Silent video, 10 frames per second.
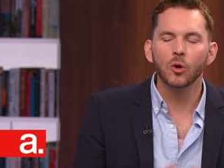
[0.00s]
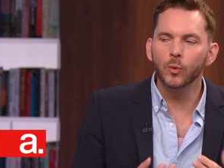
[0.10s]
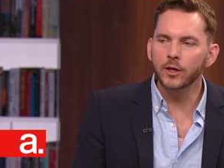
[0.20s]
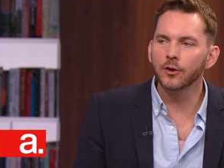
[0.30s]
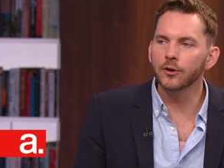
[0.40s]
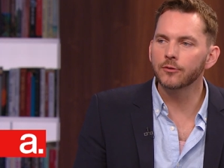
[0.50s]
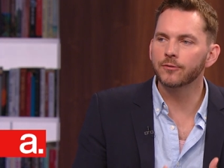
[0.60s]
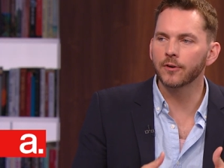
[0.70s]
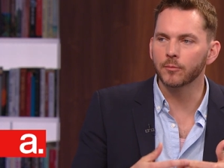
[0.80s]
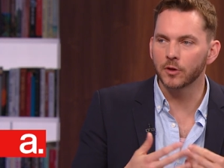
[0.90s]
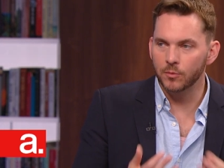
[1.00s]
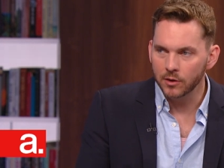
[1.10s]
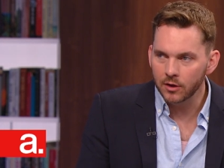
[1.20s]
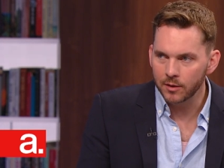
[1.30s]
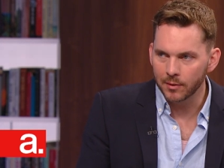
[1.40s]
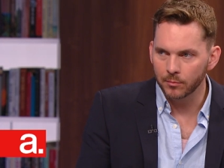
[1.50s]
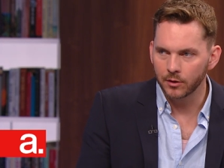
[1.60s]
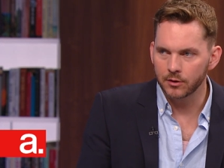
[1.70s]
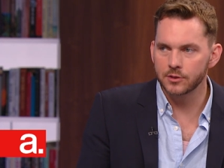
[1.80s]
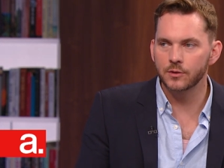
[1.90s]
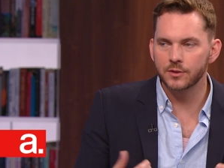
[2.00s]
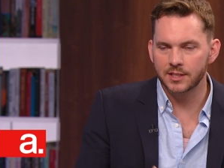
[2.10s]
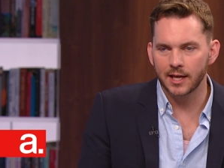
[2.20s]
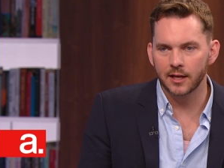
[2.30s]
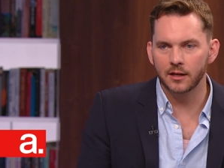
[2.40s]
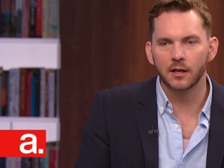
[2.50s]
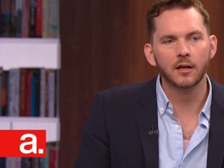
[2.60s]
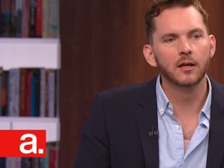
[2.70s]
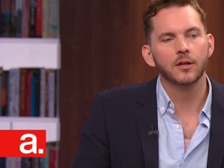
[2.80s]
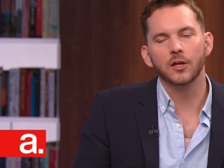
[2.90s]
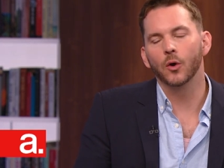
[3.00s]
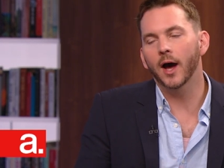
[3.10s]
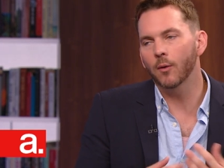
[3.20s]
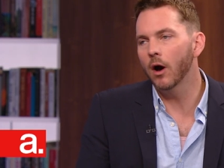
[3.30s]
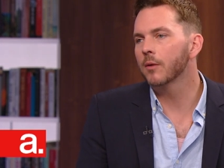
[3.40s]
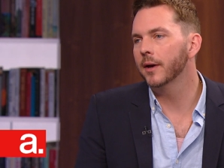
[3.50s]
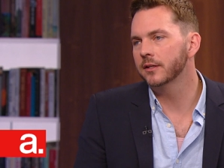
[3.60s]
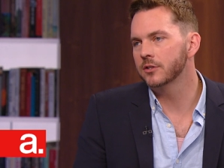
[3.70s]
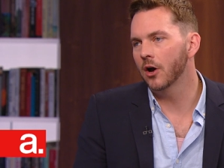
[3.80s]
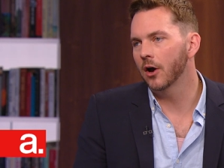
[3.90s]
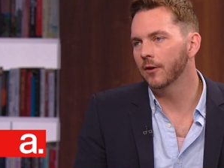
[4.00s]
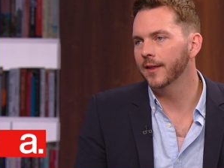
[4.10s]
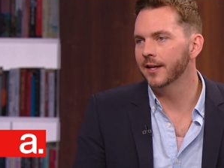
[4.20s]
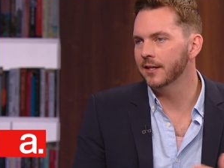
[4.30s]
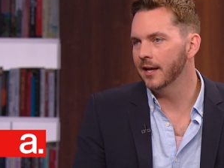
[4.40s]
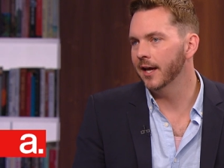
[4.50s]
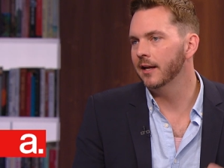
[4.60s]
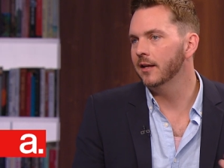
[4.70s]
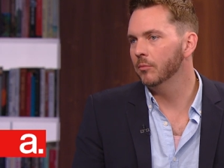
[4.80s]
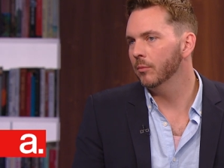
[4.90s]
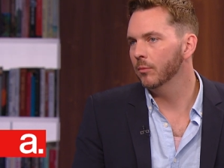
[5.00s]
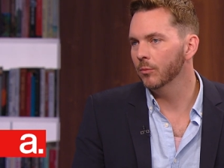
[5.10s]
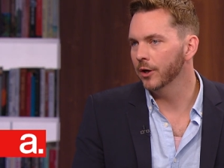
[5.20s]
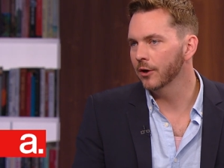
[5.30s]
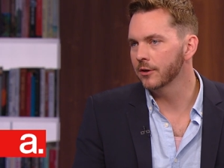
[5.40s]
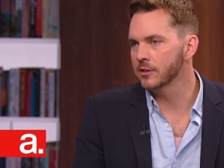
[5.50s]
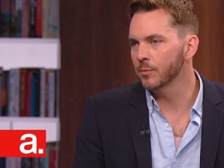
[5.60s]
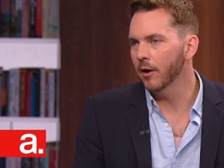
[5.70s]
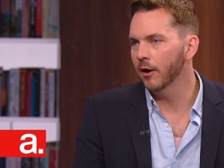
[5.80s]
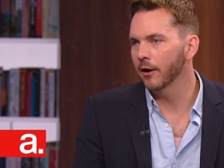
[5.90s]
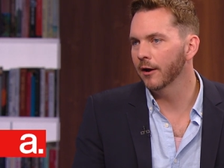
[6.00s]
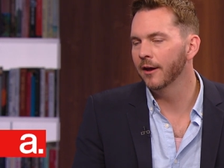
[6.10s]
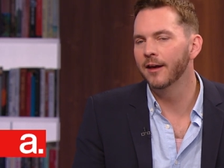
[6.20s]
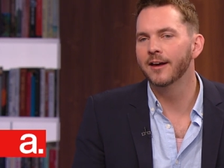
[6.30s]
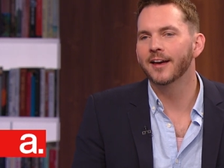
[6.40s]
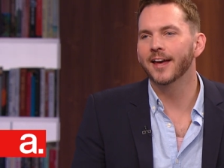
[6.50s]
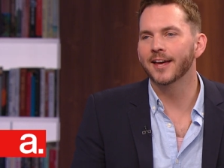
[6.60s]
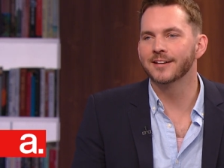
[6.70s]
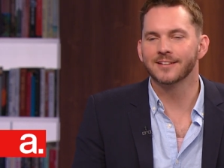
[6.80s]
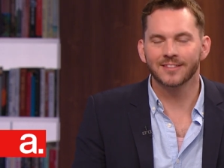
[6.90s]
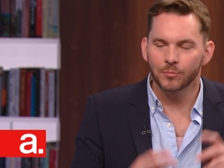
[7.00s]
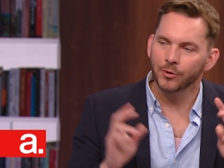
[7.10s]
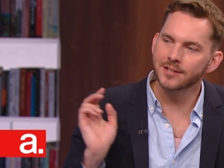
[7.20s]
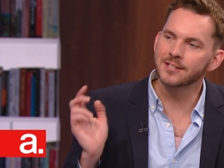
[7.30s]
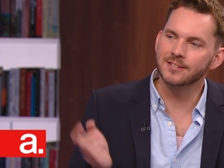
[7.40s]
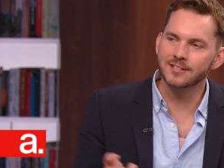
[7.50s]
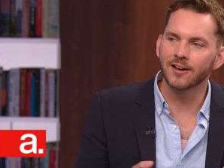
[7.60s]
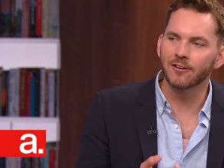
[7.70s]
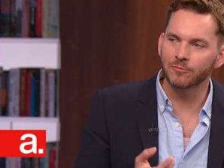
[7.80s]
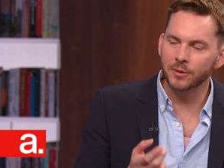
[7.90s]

we heard from community members who said, you know, I walk my dog late at night in Marie Curtis Park, and the presence of